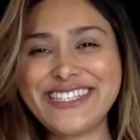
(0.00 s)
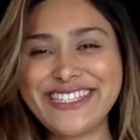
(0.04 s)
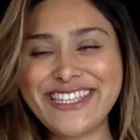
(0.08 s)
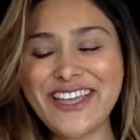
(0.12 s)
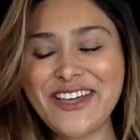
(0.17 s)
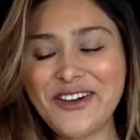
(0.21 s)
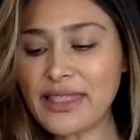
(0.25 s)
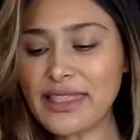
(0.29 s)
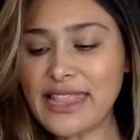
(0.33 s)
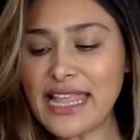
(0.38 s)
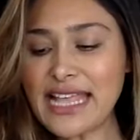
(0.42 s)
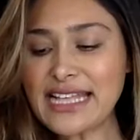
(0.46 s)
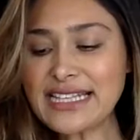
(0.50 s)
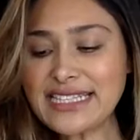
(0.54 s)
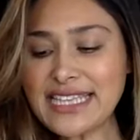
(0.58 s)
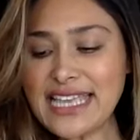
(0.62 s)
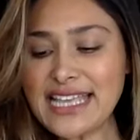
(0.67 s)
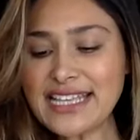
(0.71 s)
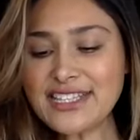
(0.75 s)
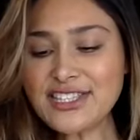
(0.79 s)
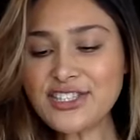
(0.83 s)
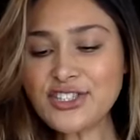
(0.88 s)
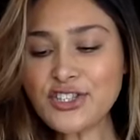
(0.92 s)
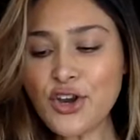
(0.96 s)
So let's
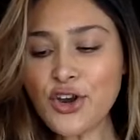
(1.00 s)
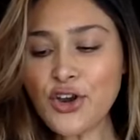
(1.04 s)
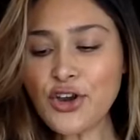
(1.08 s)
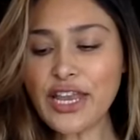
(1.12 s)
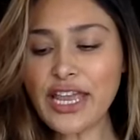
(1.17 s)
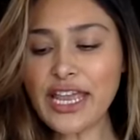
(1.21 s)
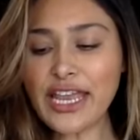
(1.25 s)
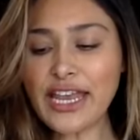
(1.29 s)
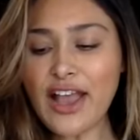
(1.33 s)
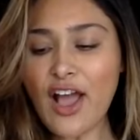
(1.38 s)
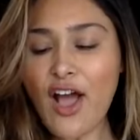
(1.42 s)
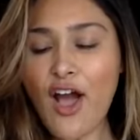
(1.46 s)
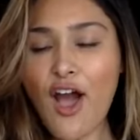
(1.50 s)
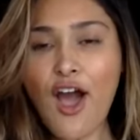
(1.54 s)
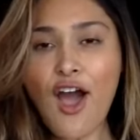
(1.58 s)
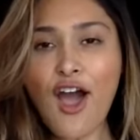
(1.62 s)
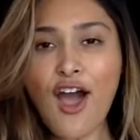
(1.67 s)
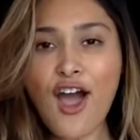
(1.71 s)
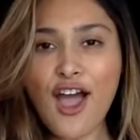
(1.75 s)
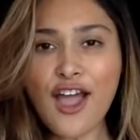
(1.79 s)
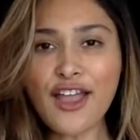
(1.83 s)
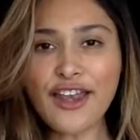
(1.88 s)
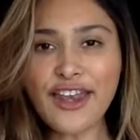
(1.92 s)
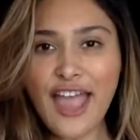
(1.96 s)
get started
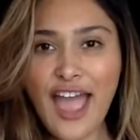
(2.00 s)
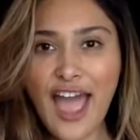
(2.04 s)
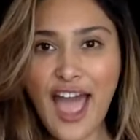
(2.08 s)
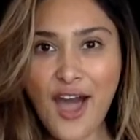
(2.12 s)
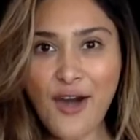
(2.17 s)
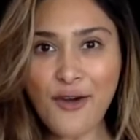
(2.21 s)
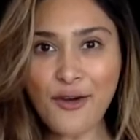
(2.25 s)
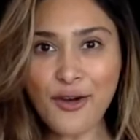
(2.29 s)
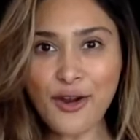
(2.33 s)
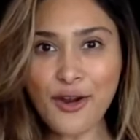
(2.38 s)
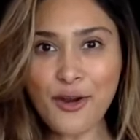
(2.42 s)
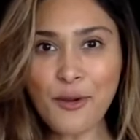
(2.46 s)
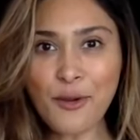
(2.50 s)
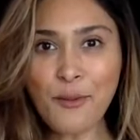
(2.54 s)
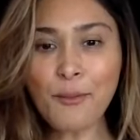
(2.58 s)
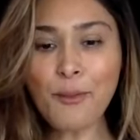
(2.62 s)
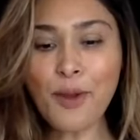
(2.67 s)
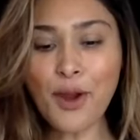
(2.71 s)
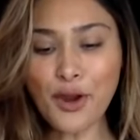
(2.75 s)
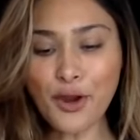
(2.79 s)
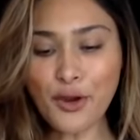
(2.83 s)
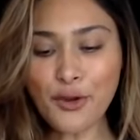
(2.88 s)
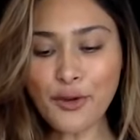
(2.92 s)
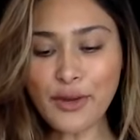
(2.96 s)
on our
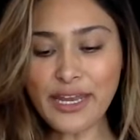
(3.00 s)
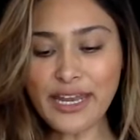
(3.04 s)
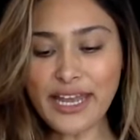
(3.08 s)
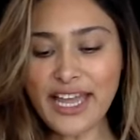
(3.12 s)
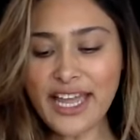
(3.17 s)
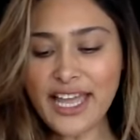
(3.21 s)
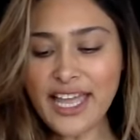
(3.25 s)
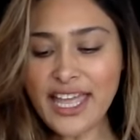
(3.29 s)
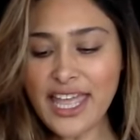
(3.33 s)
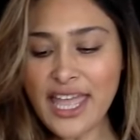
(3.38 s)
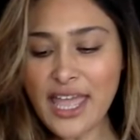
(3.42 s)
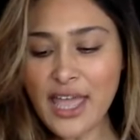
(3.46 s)
margarita.